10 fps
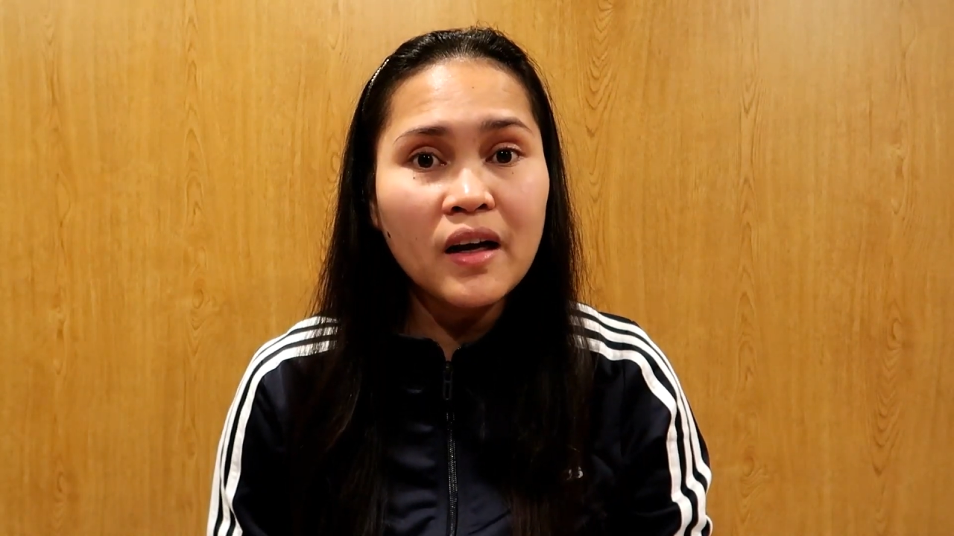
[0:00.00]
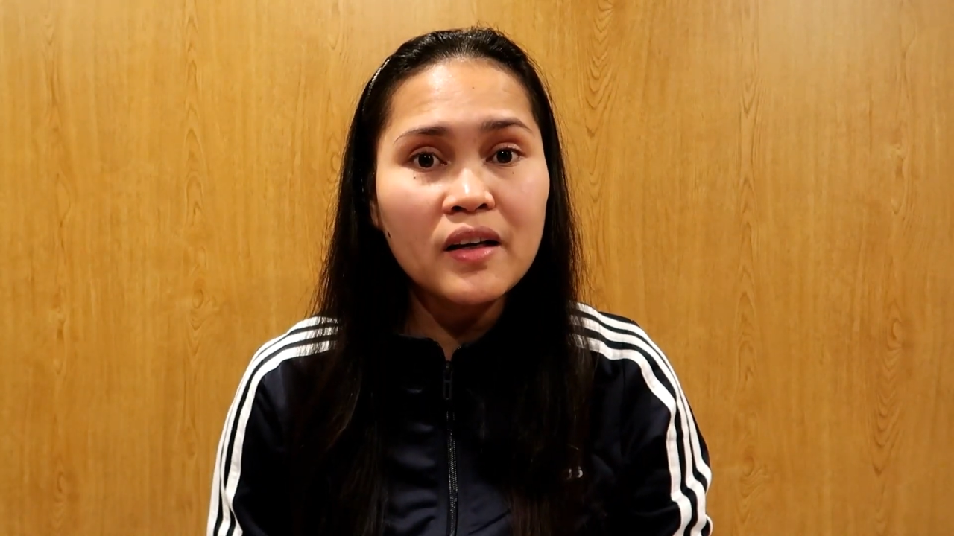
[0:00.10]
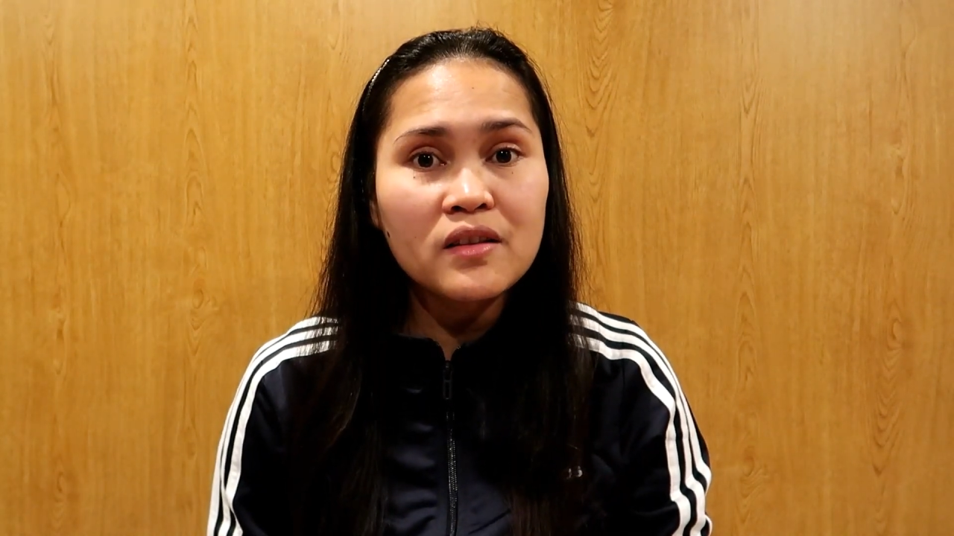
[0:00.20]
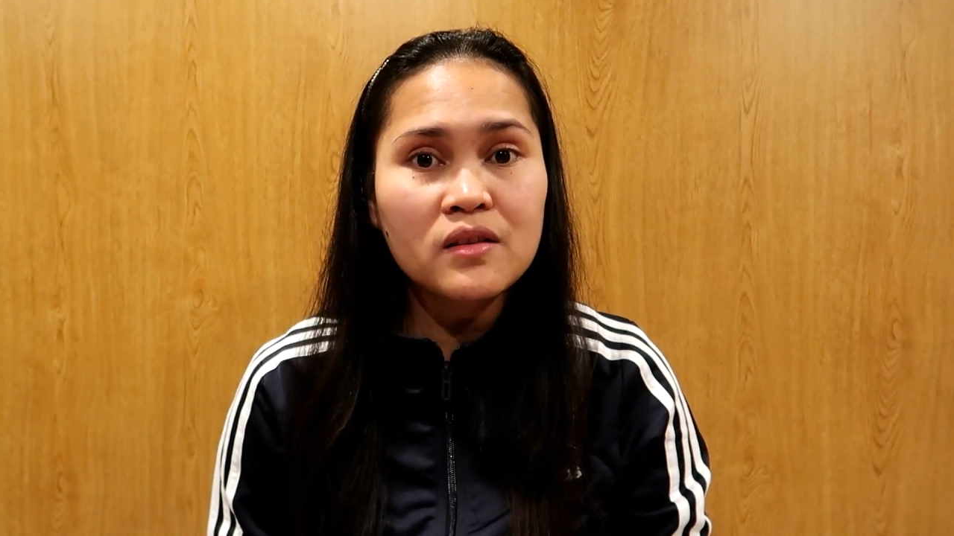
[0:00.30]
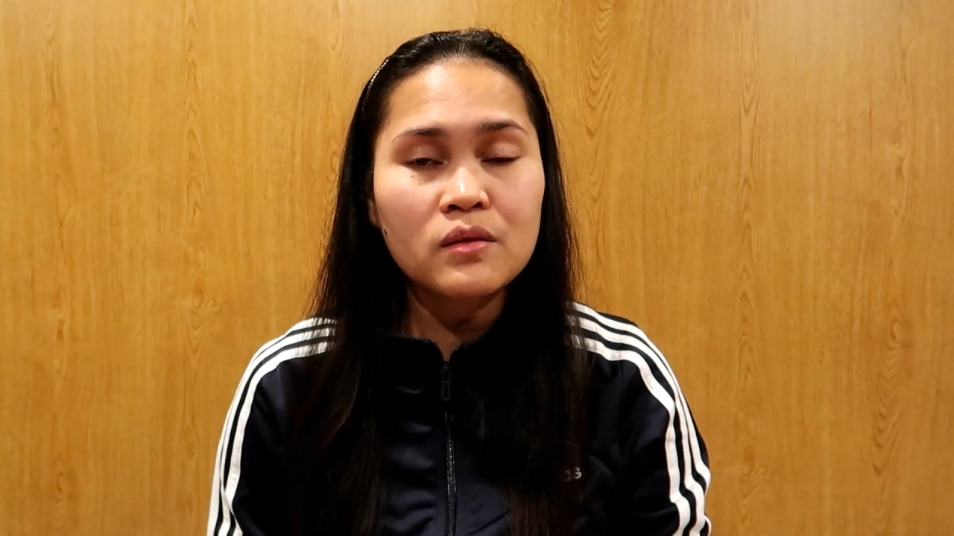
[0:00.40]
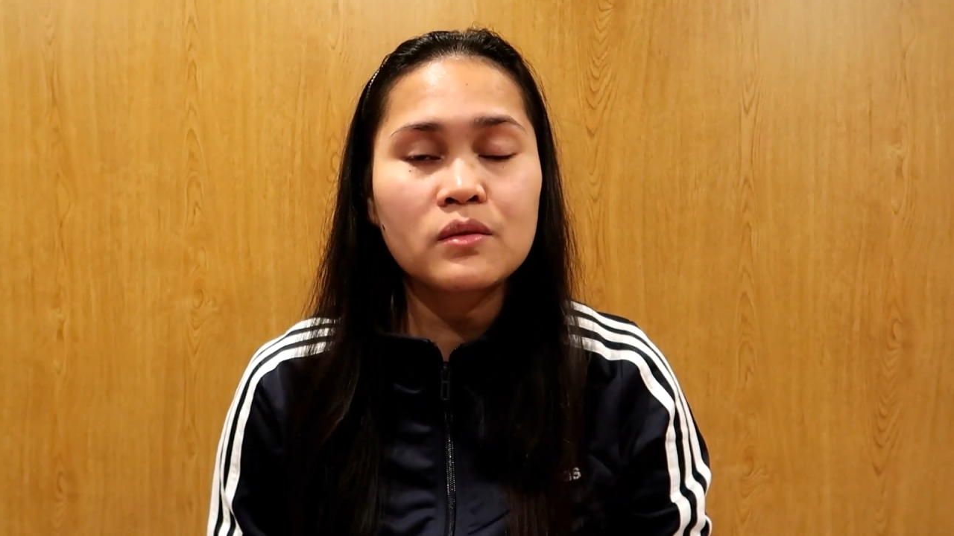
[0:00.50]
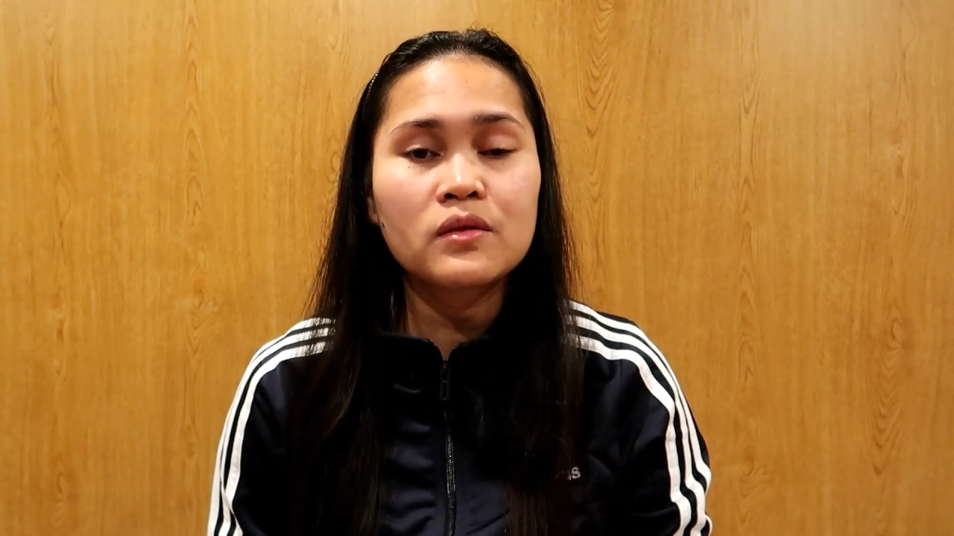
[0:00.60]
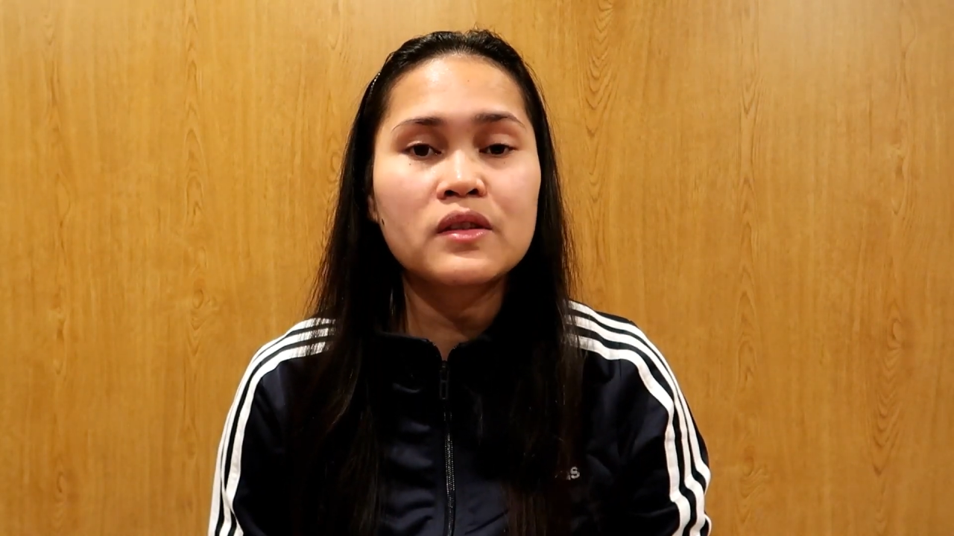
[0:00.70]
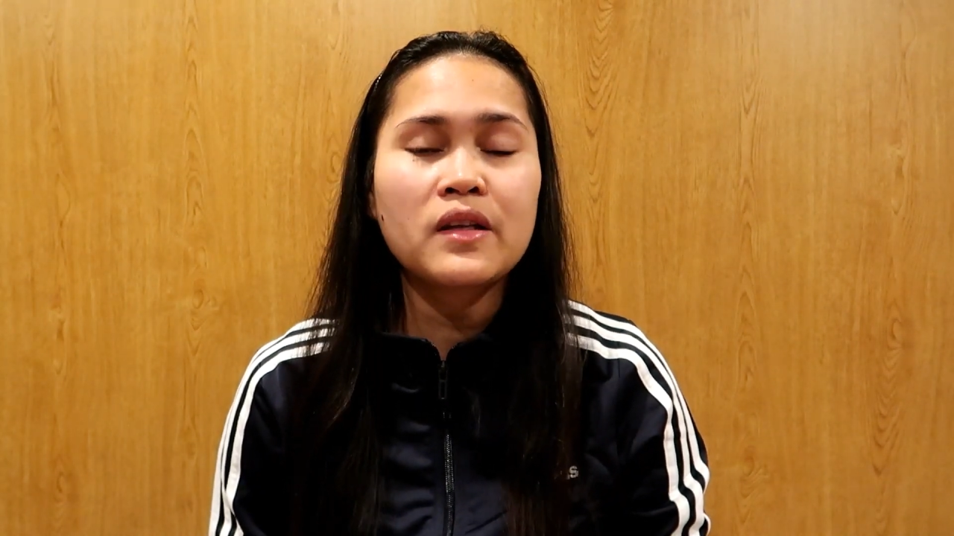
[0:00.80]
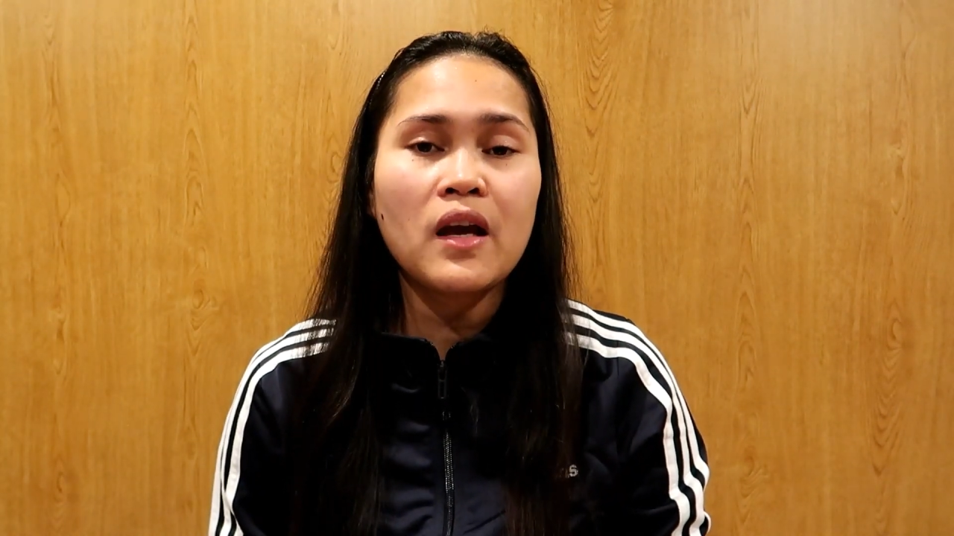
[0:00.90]
guys,
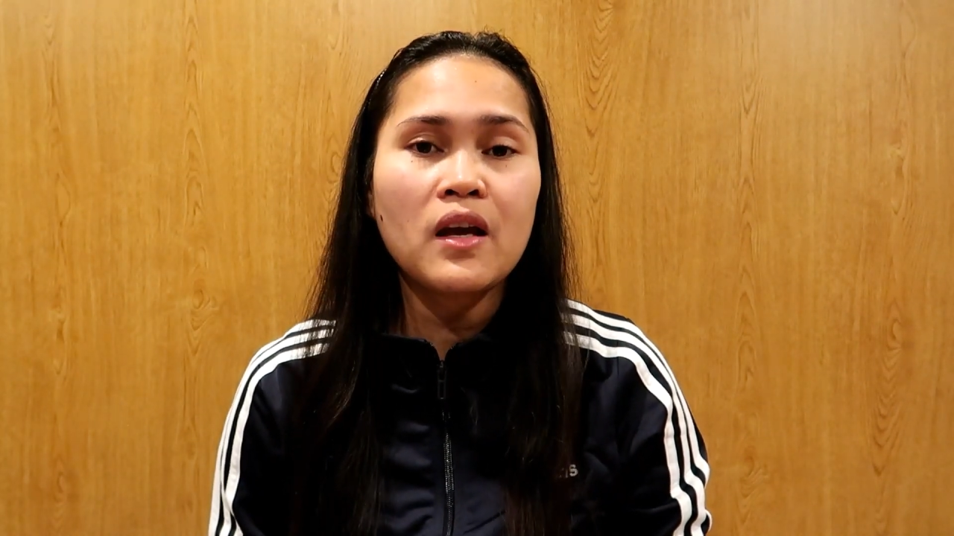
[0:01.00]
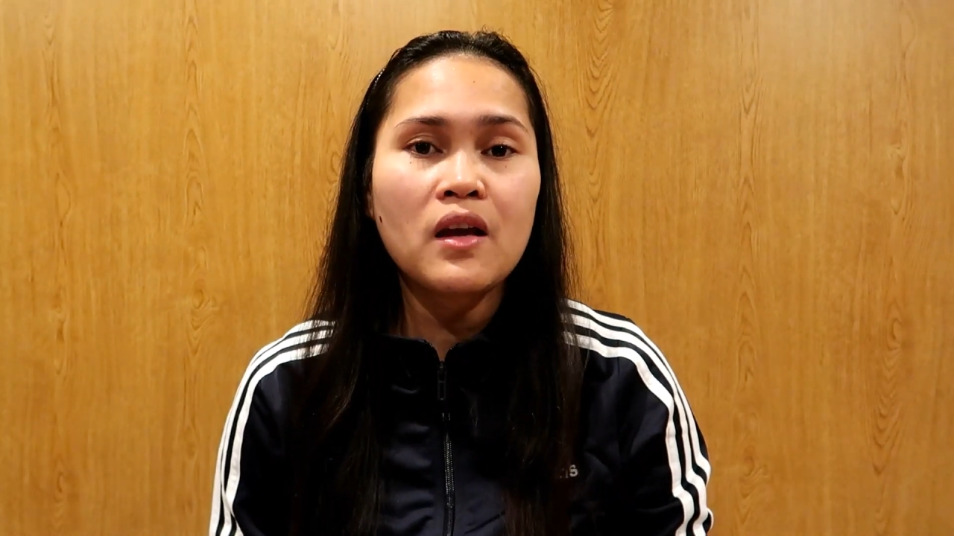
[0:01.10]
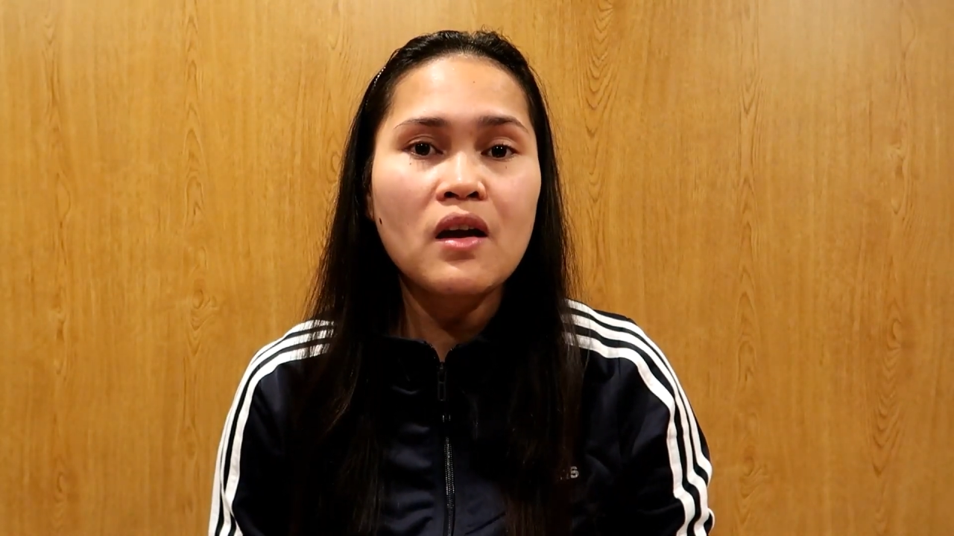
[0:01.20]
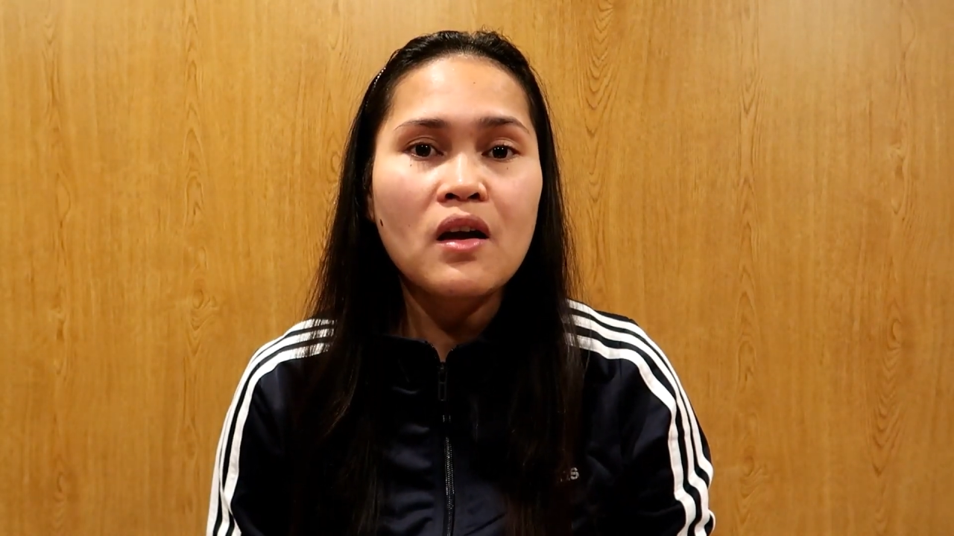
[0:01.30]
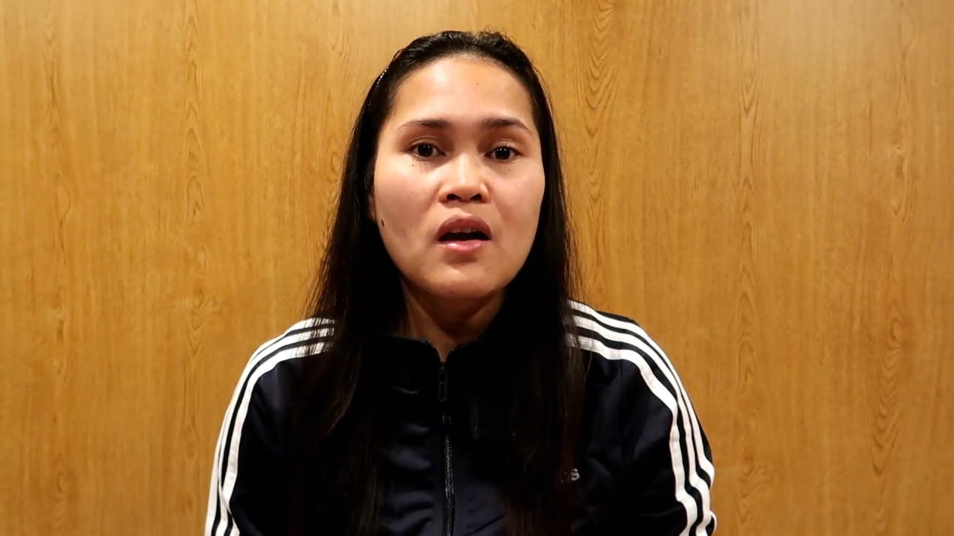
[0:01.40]
to stay